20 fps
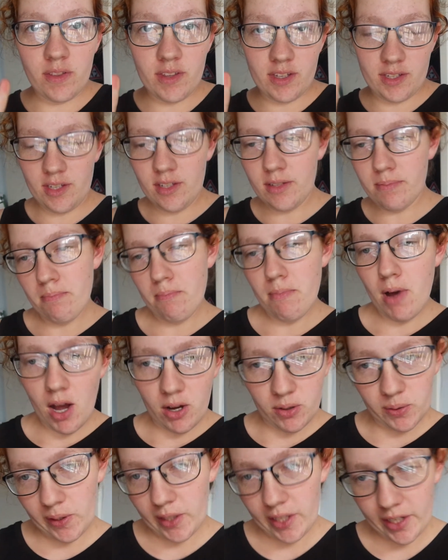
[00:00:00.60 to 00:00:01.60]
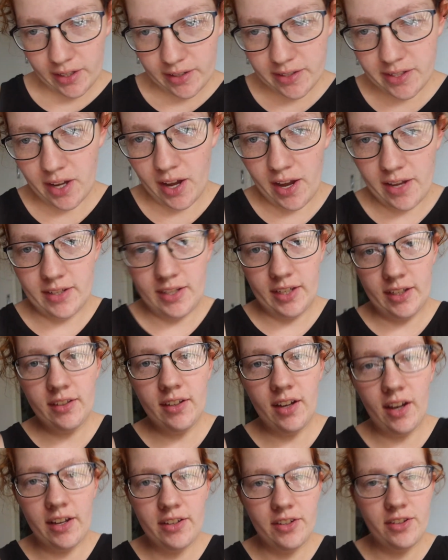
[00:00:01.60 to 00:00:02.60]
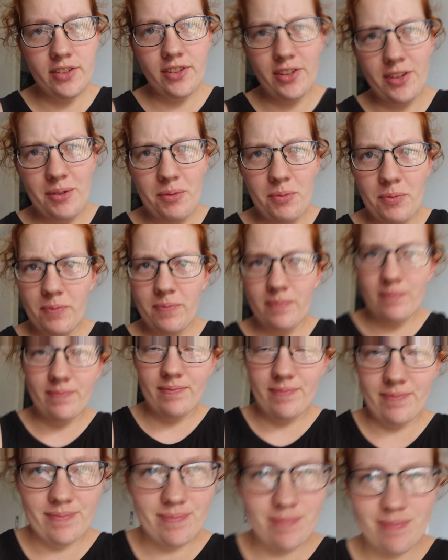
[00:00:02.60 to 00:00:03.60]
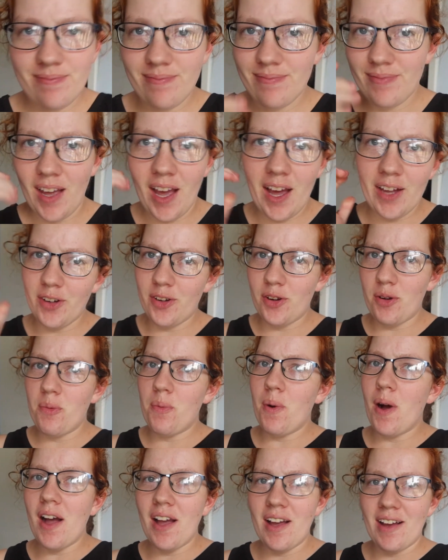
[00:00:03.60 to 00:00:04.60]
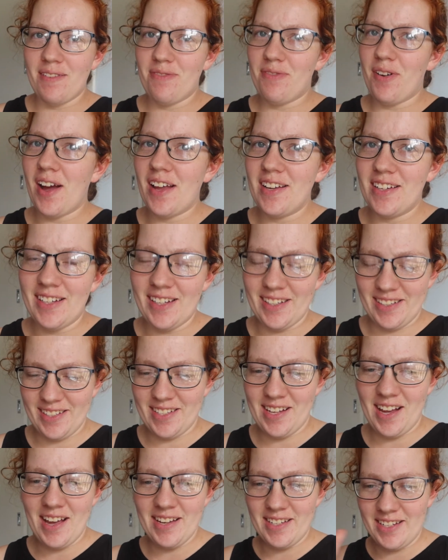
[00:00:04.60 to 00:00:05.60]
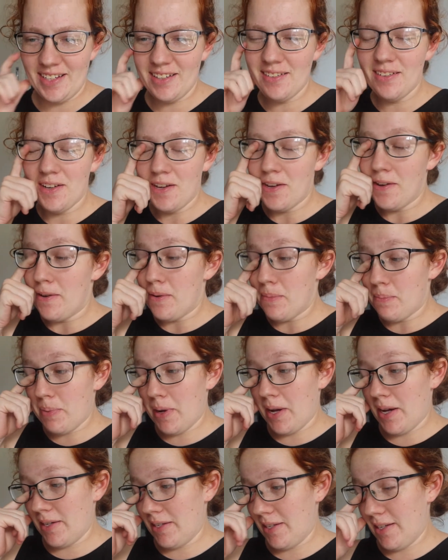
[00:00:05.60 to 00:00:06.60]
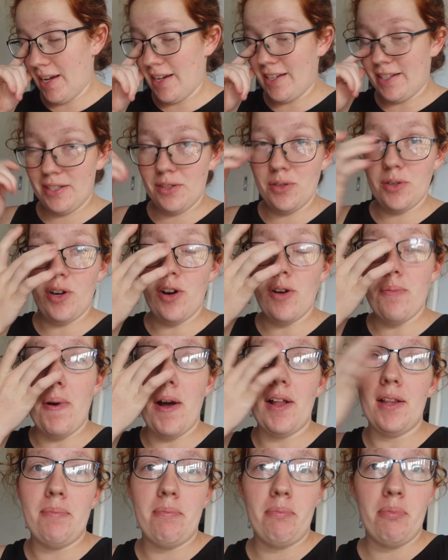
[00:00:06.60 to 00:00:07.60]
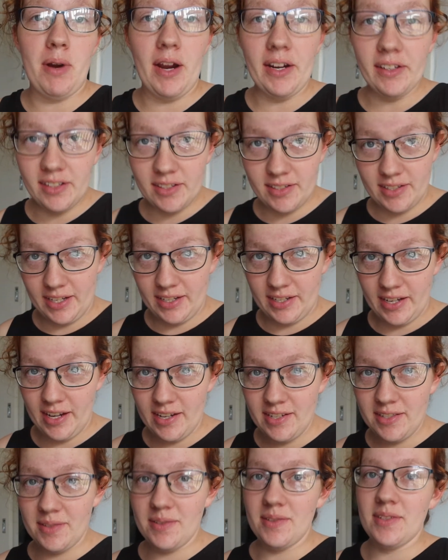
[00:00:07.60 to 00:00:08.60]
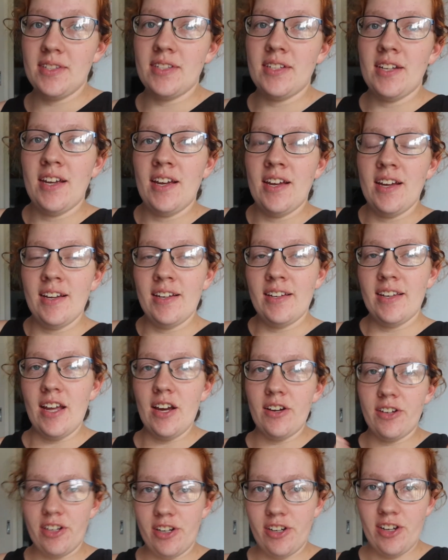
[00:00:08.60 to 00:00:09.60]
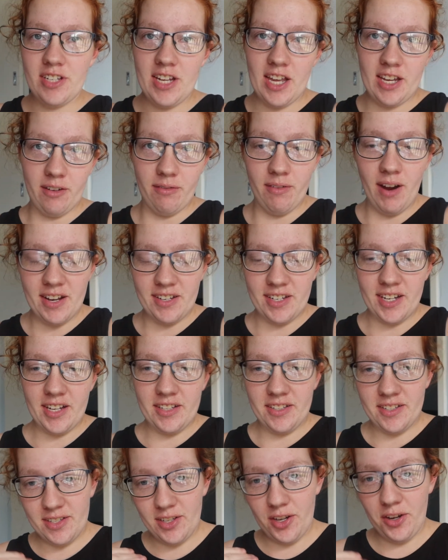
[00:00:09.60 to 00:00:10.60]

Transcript: This is mildly exciting. I don't know, I don't know why I find it exciting, but I just took a whole pile of pregnancy tests. Now I've got to go take a RAT test.